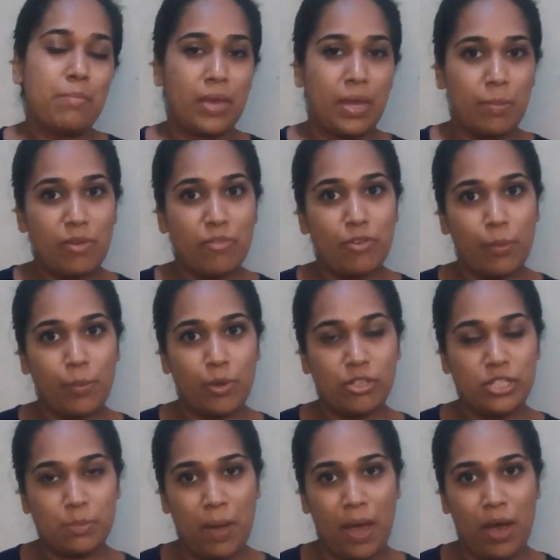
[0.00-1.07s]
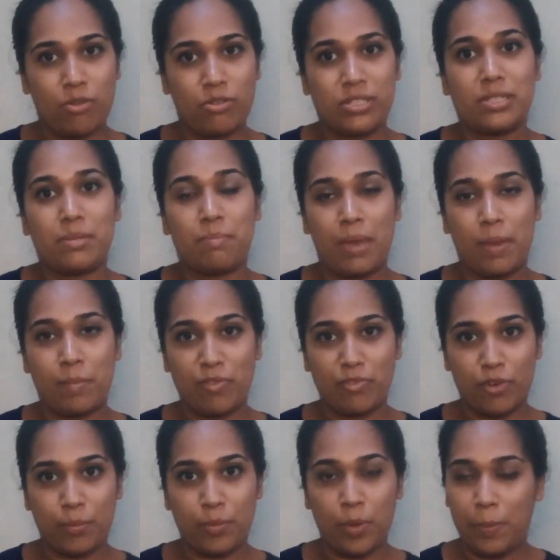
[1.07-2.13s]
Maybe from your spouse, maybe
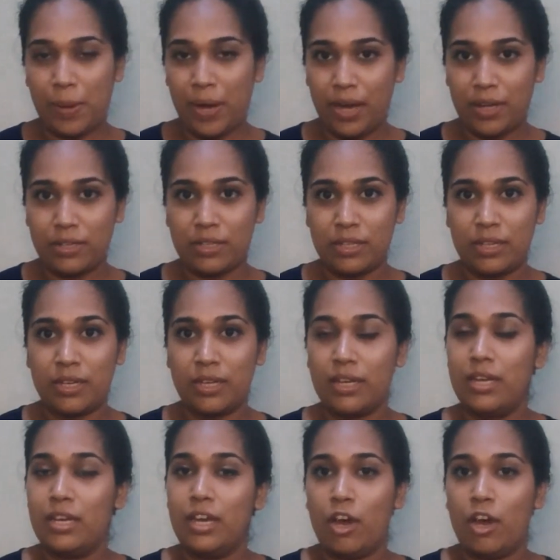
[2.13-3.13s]
from your partner,